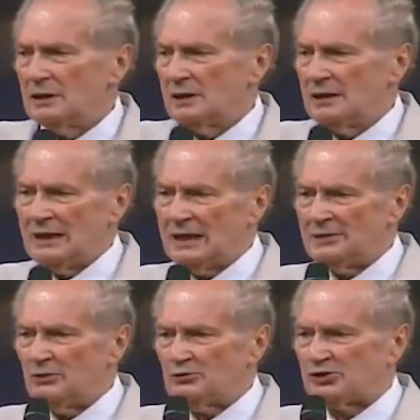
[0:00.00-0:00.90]
He had
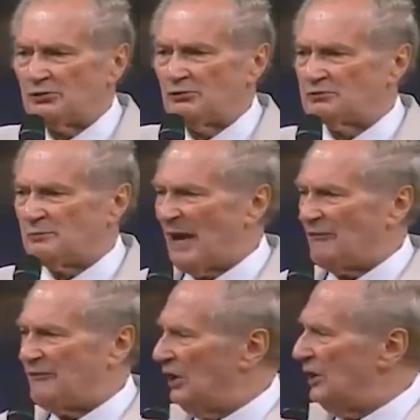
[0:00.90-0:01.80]
no shoes,
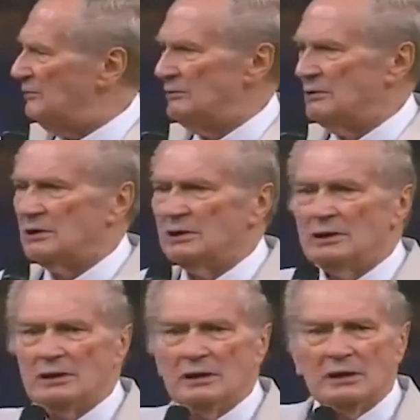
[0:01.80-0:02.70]
barefoot.
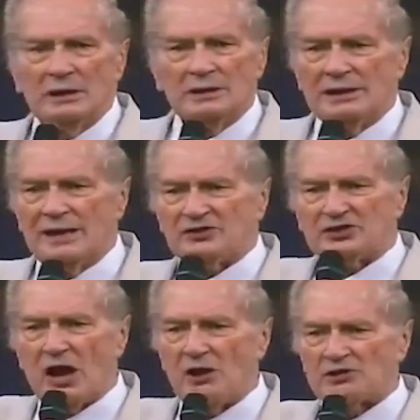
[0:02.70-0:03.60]
Never
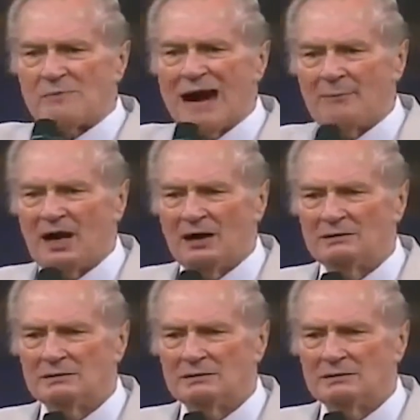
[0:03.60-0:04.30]
saw his mama.